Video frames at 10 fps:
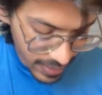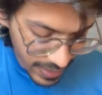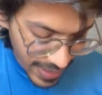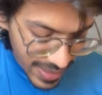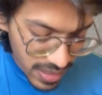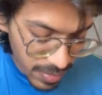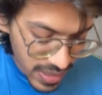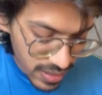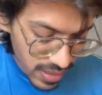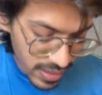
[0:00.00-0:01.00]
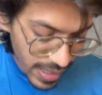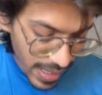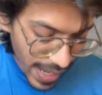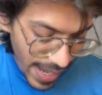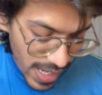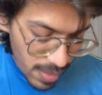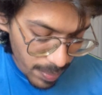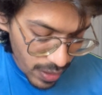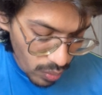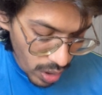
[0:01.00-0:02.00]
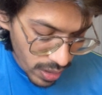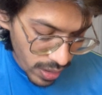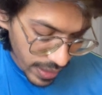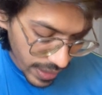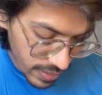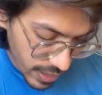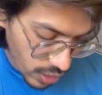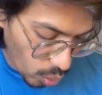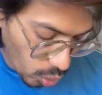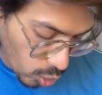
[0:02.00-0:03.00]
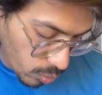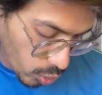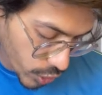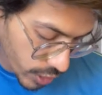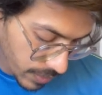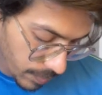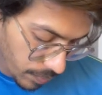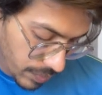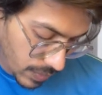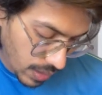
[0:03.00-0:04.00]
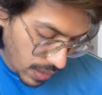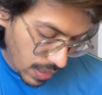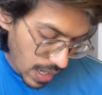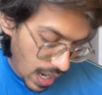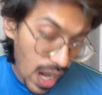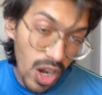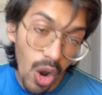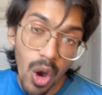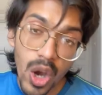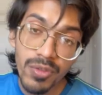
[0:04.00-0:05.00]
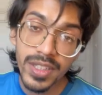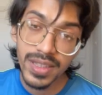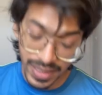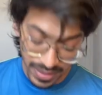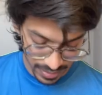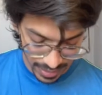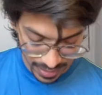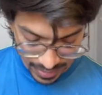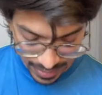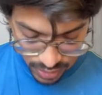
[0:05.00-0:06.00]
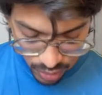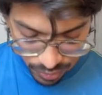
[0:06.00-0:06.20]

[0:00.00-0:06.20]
these muscles help in what? In the locomotion. Along with this, in case of